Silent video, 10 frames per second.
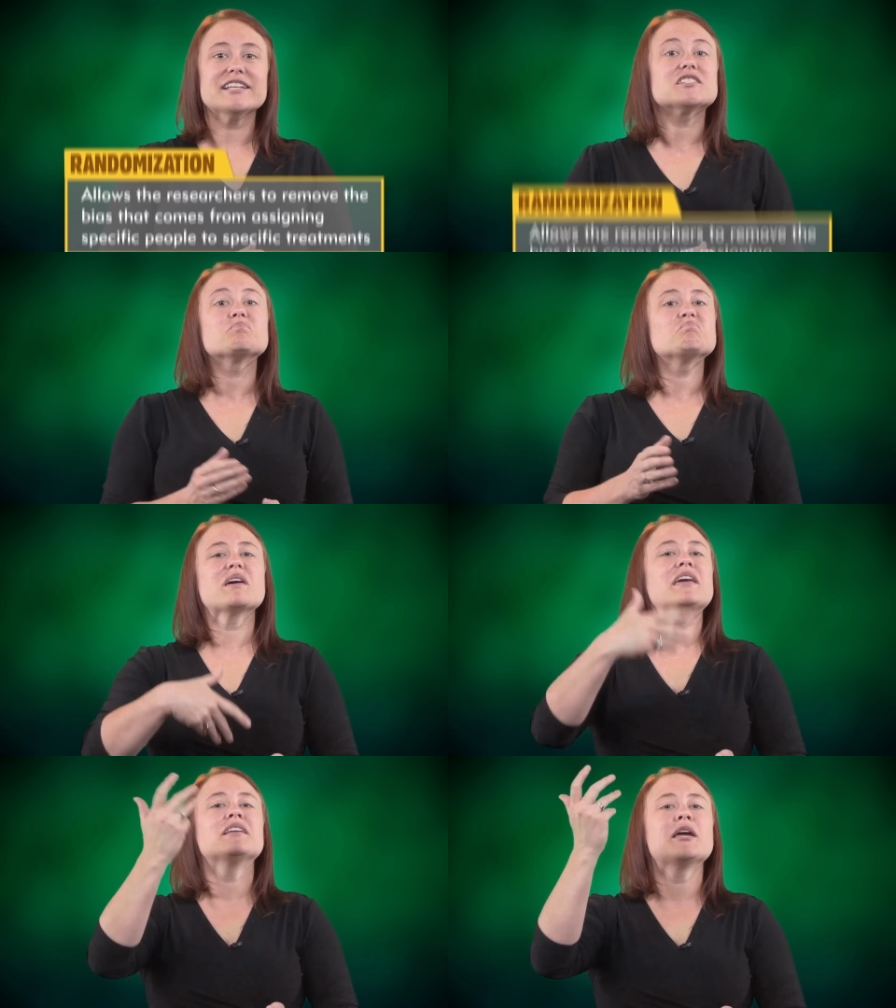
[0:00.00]
It's
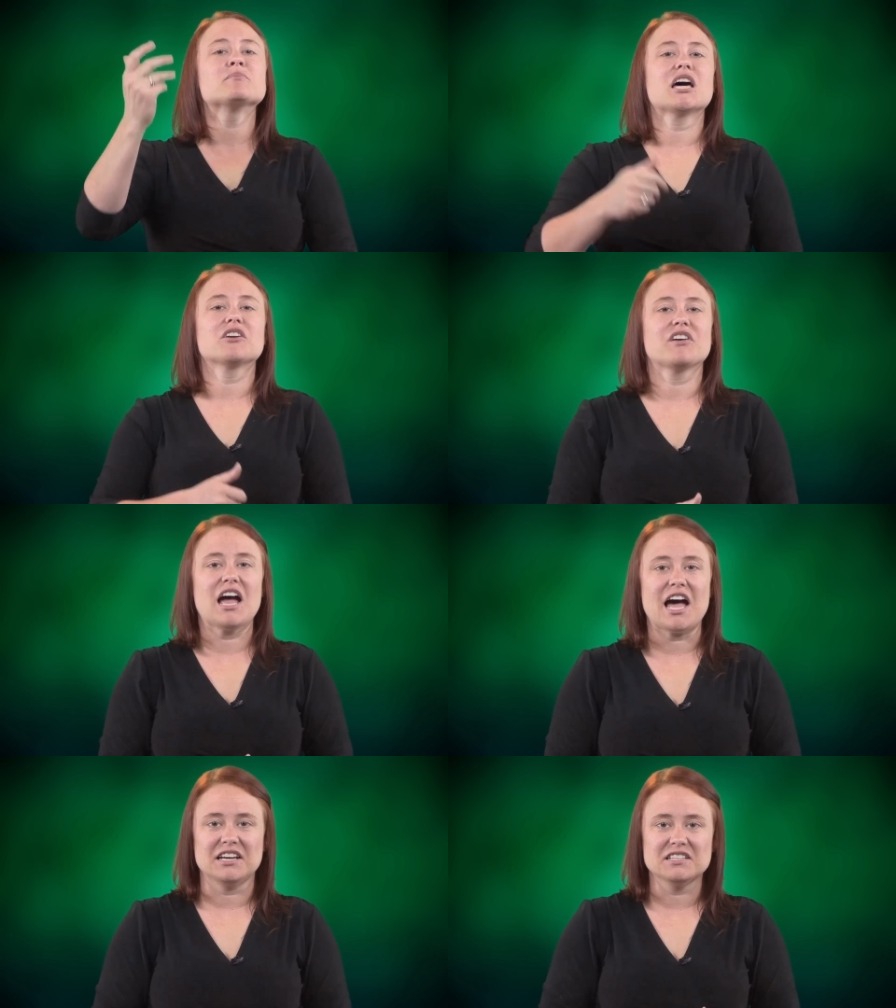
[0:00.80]
picking names out of a
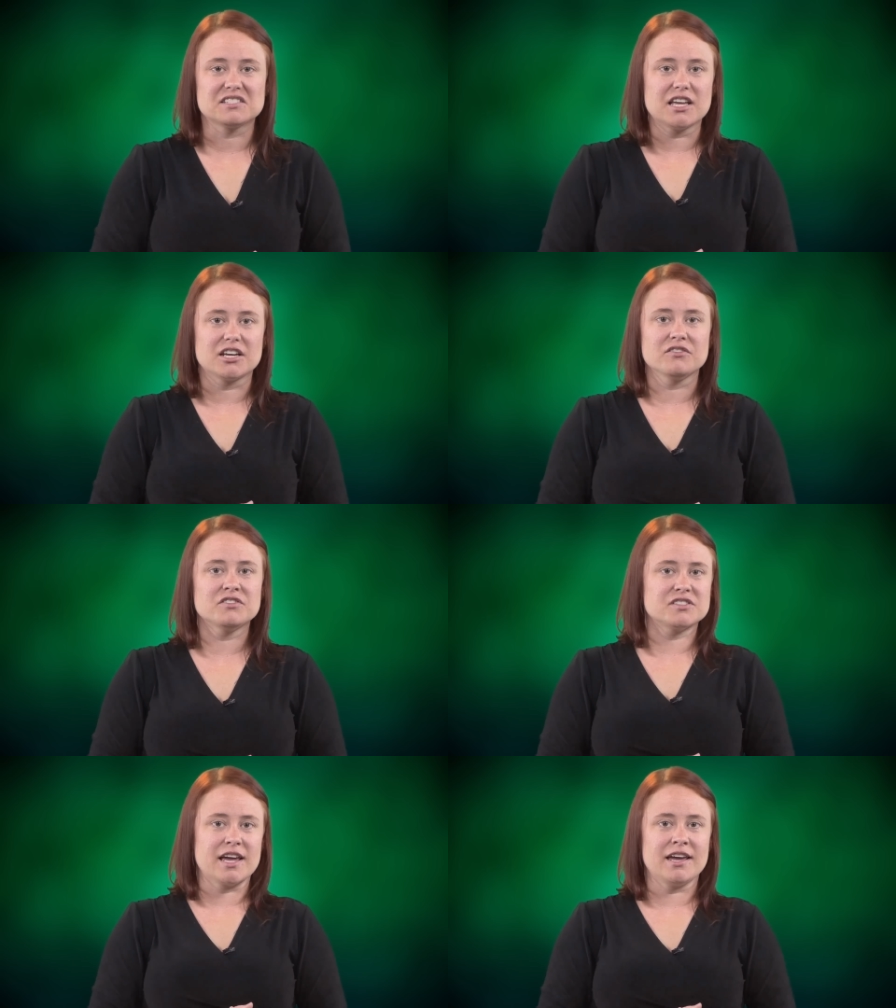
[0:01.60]
hat instead of,
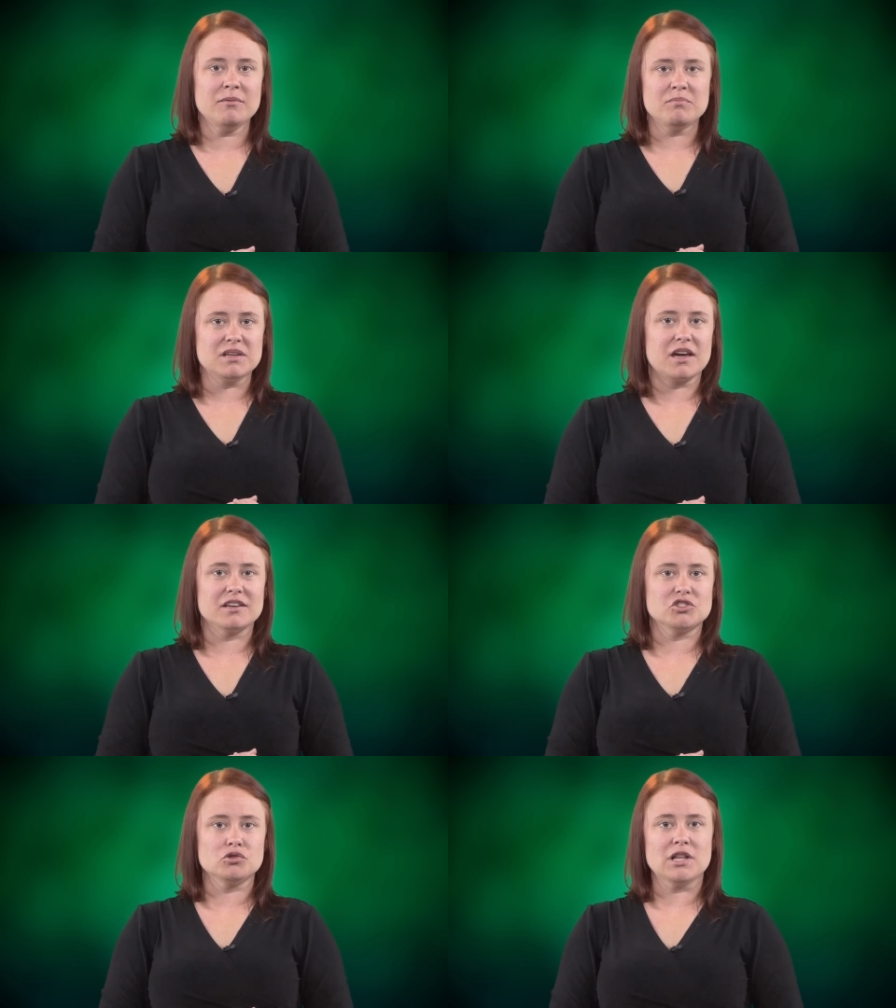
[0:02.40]
say,
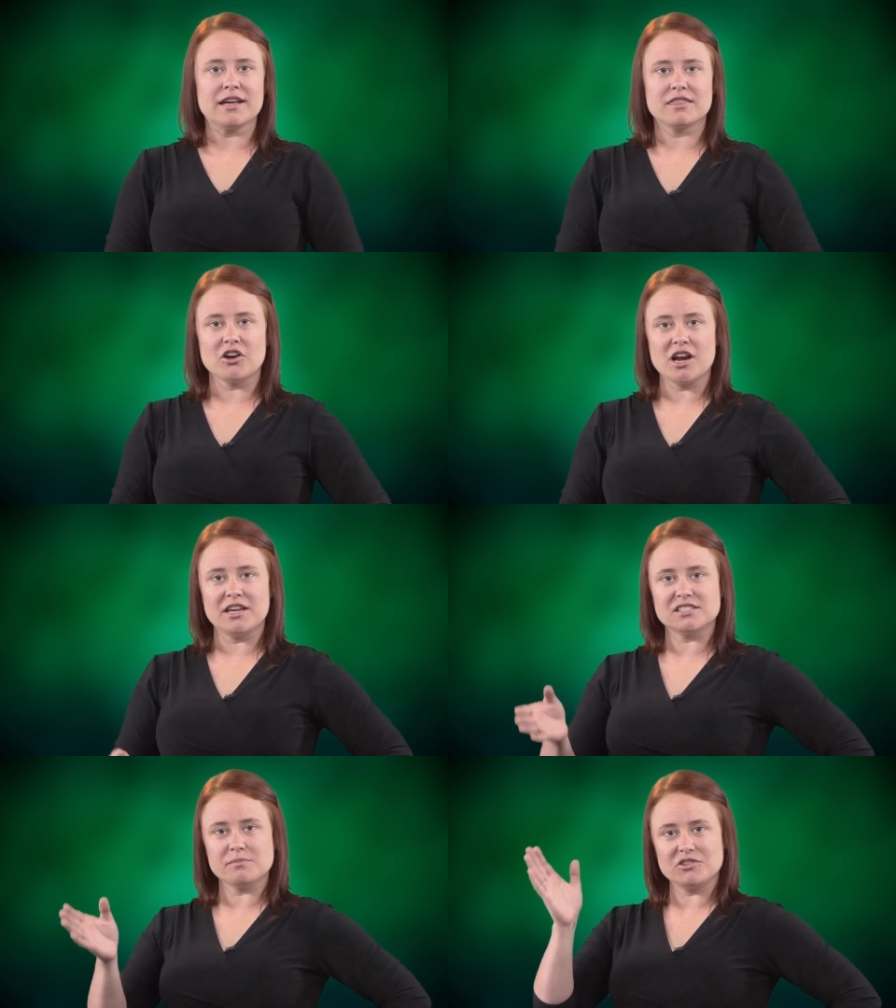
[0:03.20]
because you like their
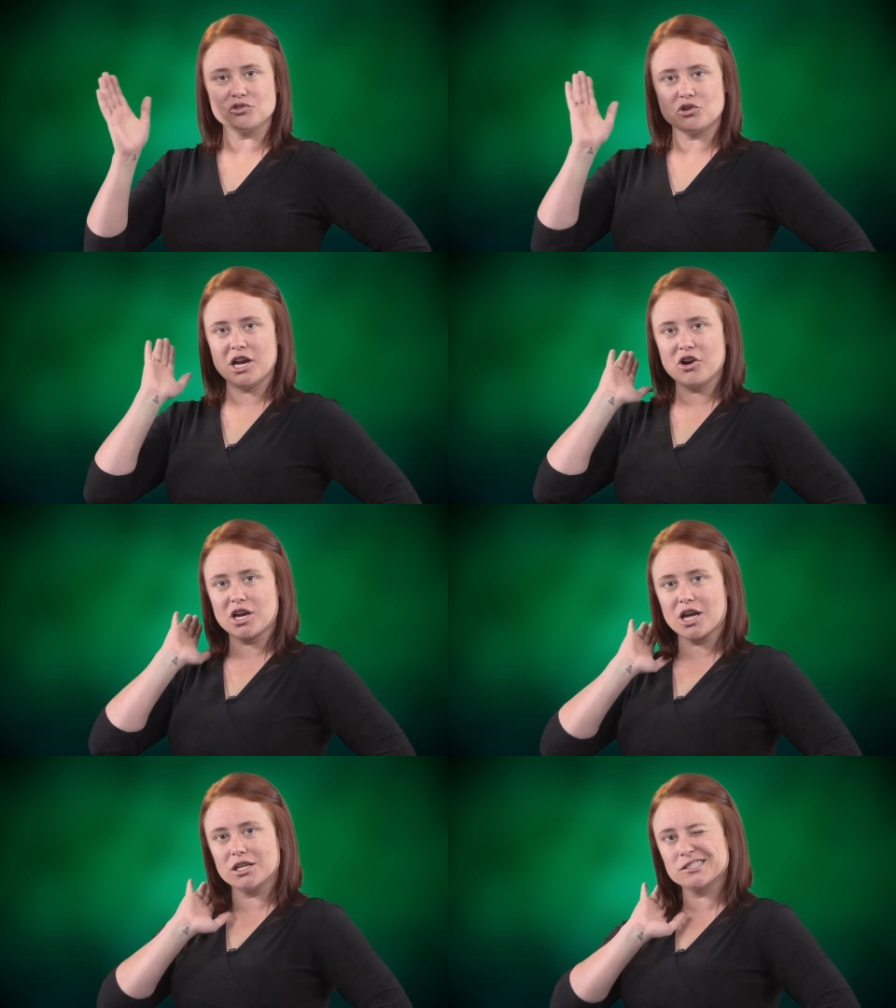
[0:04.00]
asymmetrical
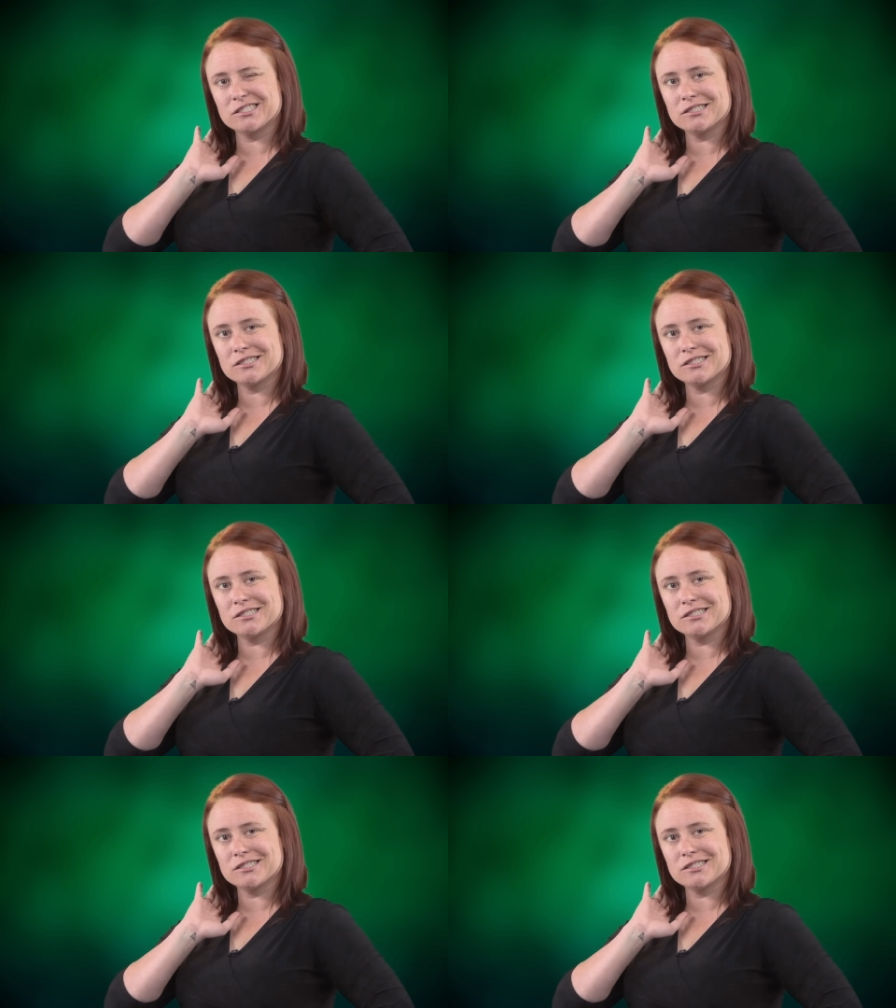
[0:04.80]
haircut